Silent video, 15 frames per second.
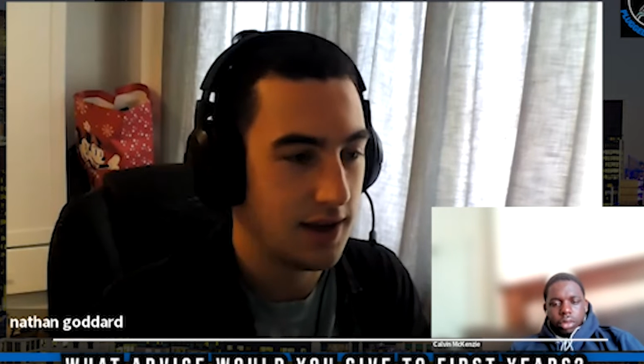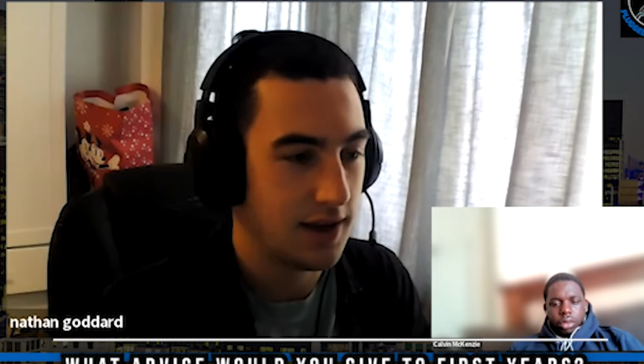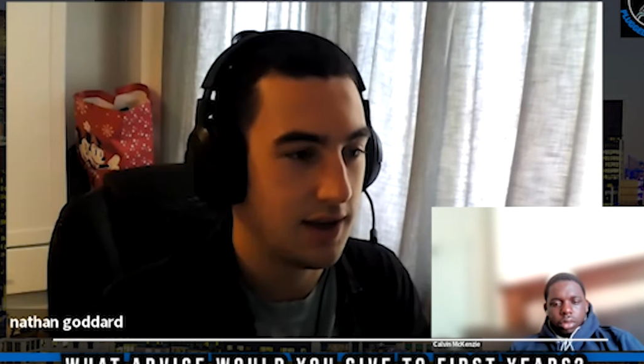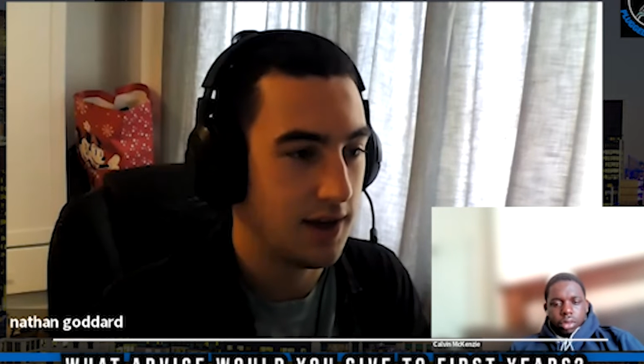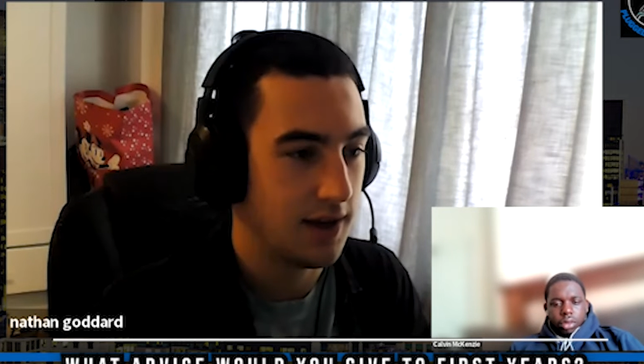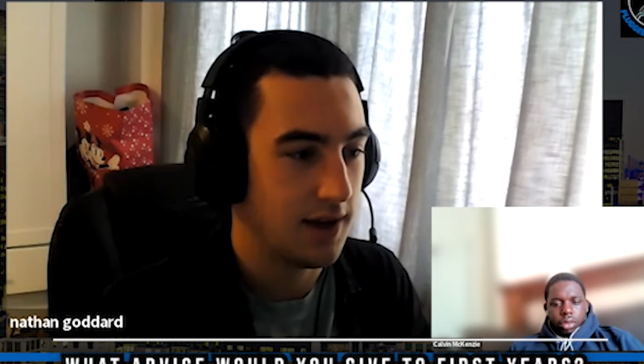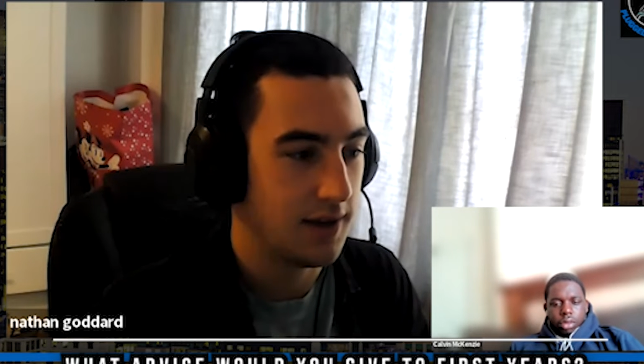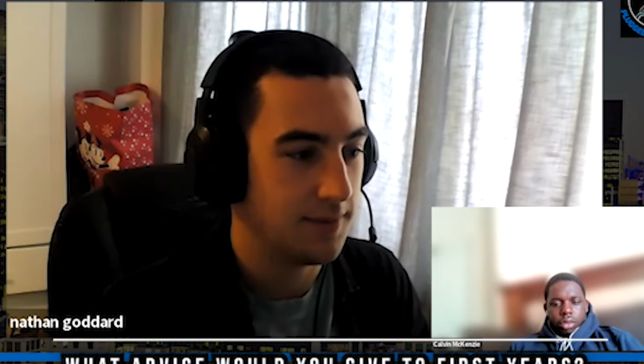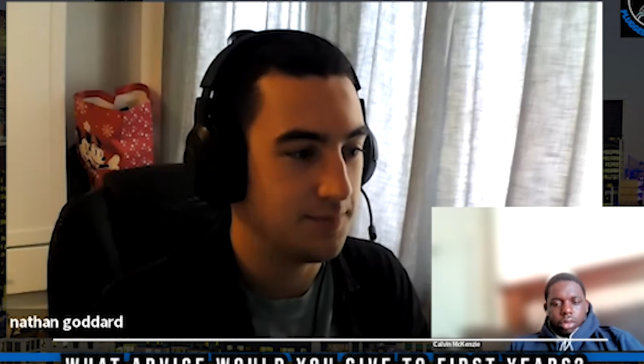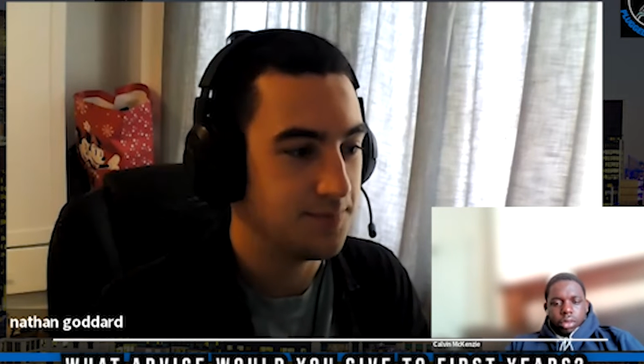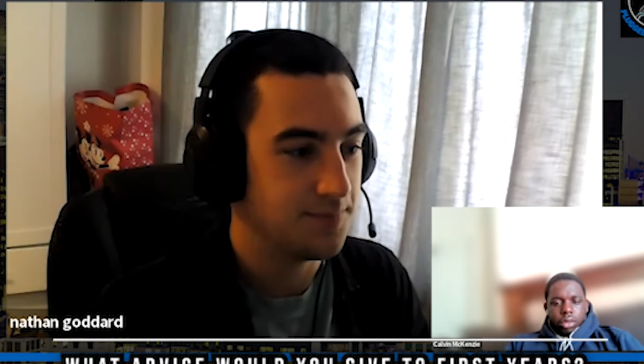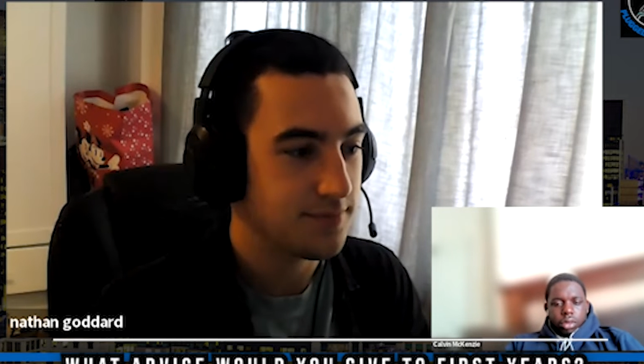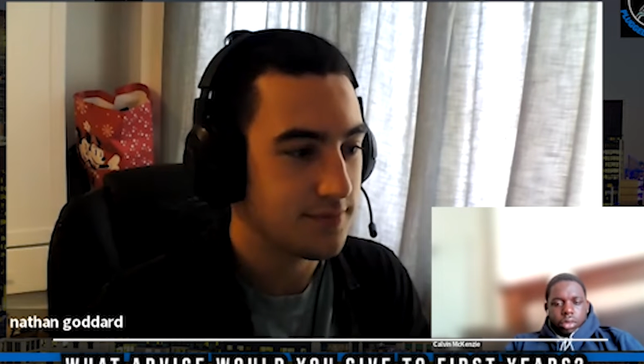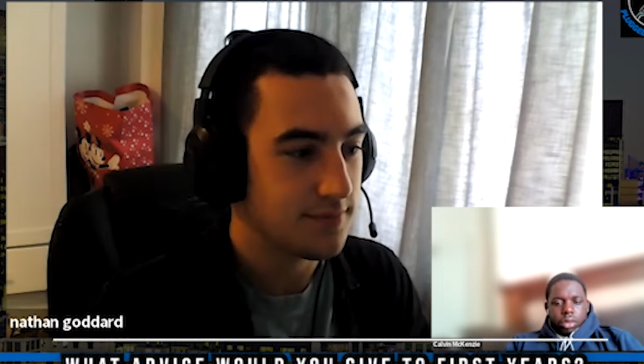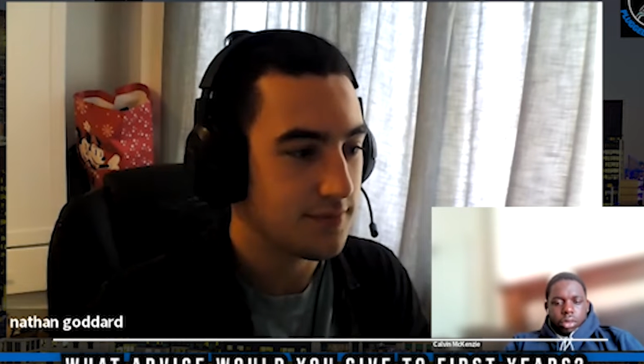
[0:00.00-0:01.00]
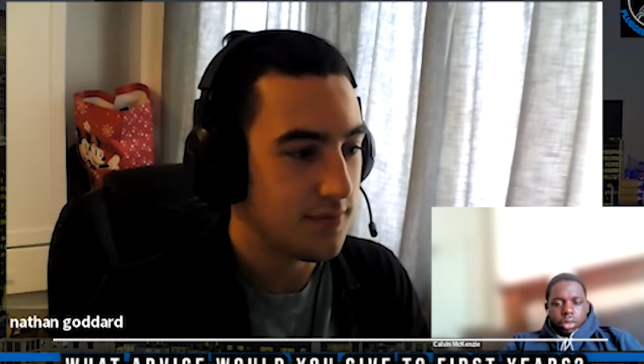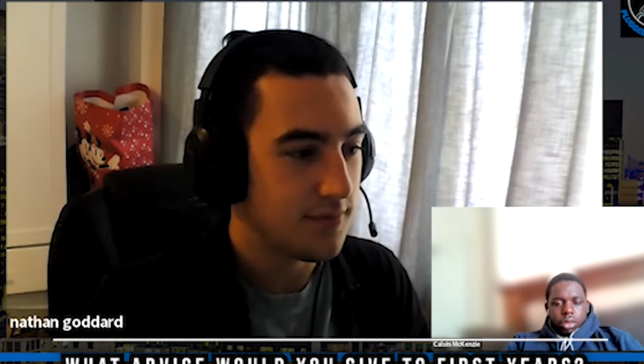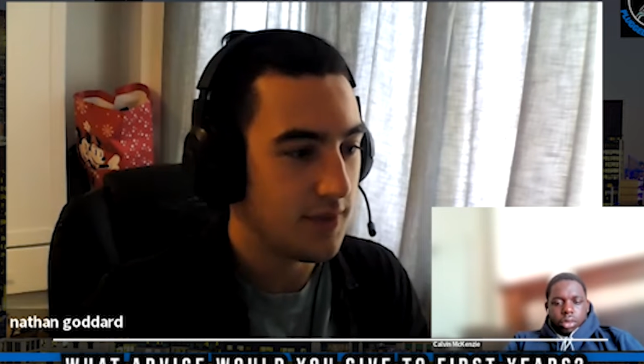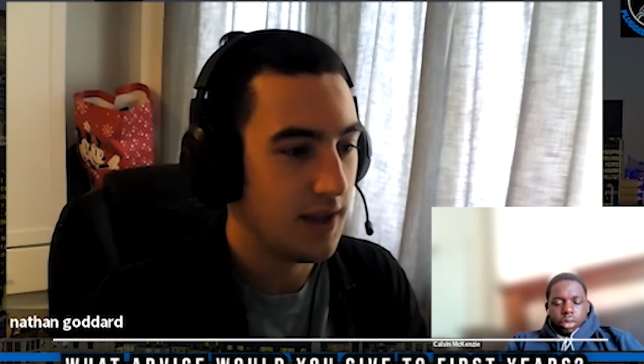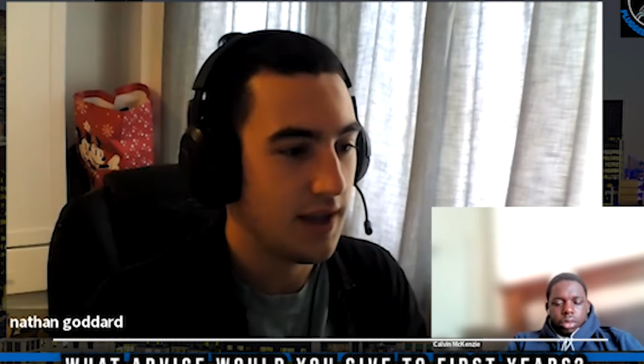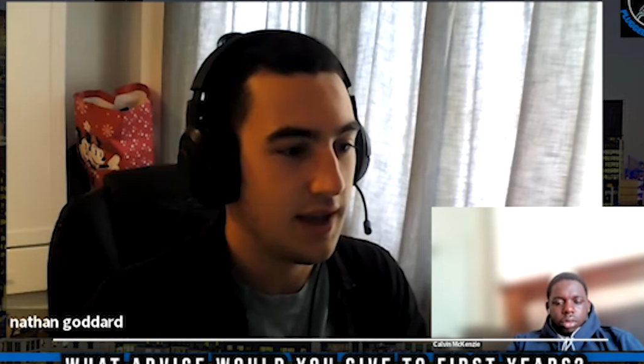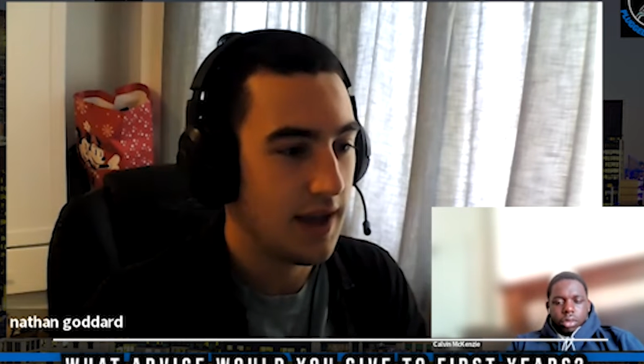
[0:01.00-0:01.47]

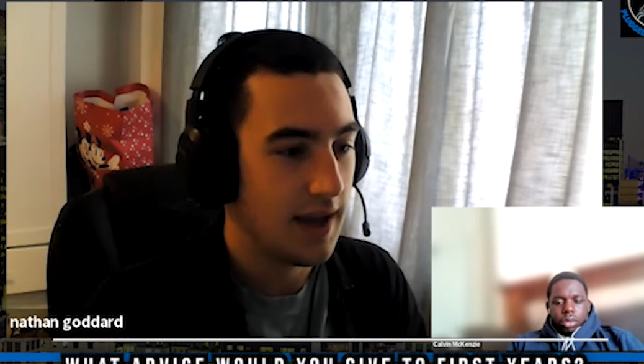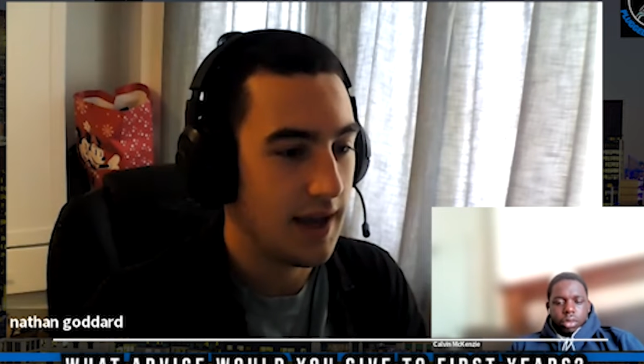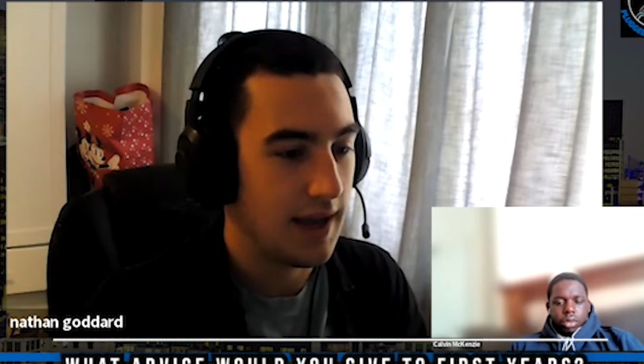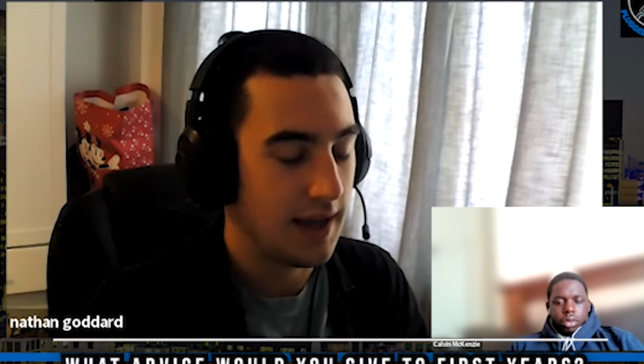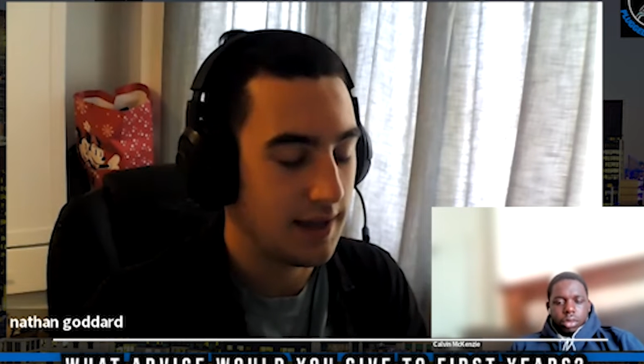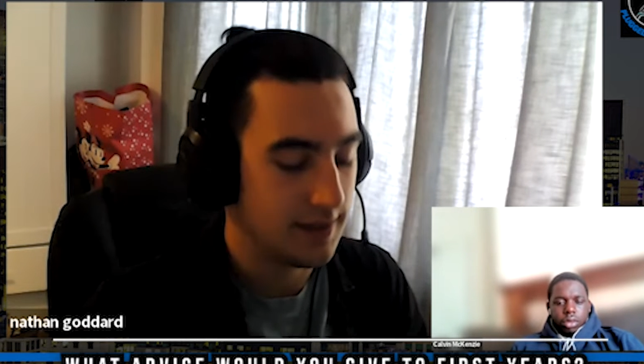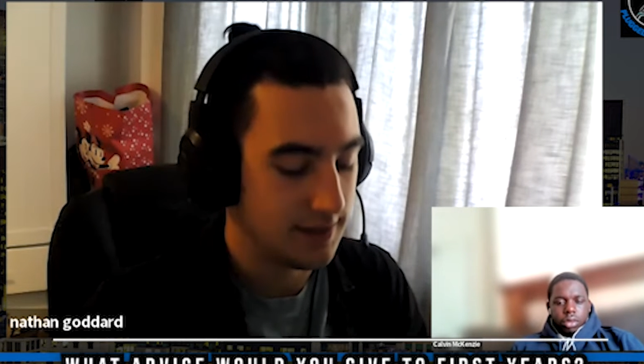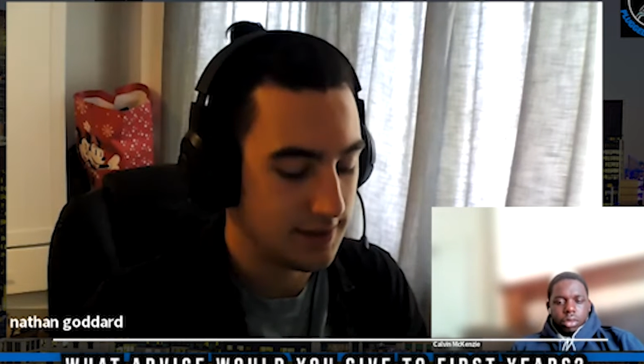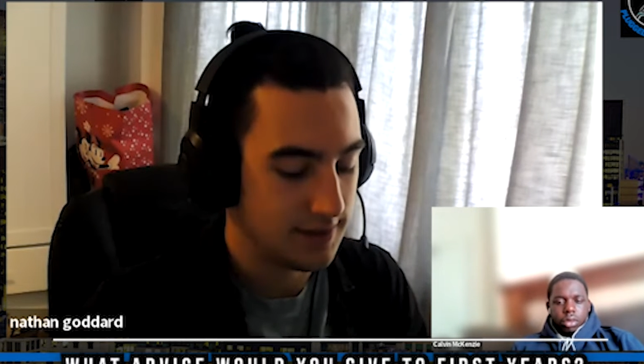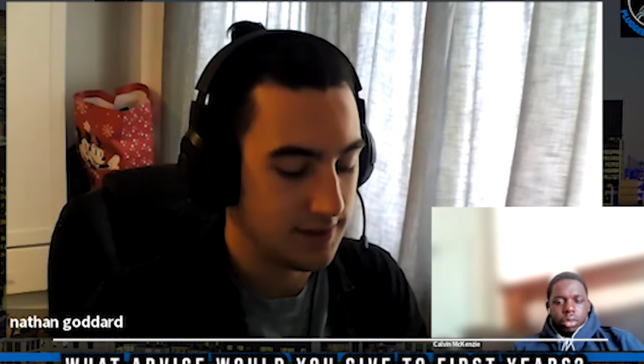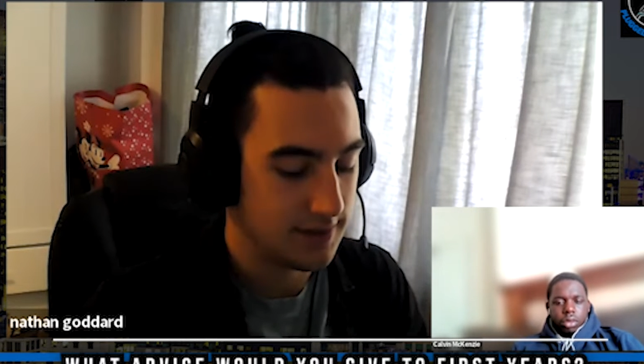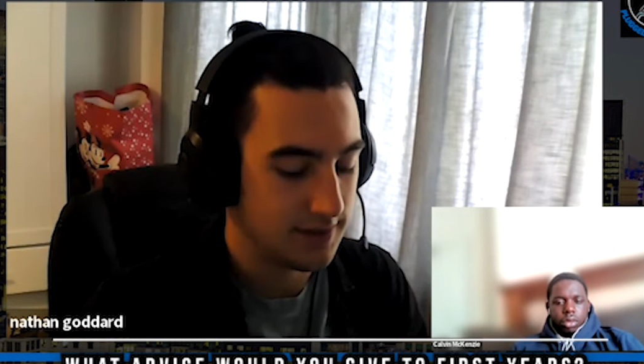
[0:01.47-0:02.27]
And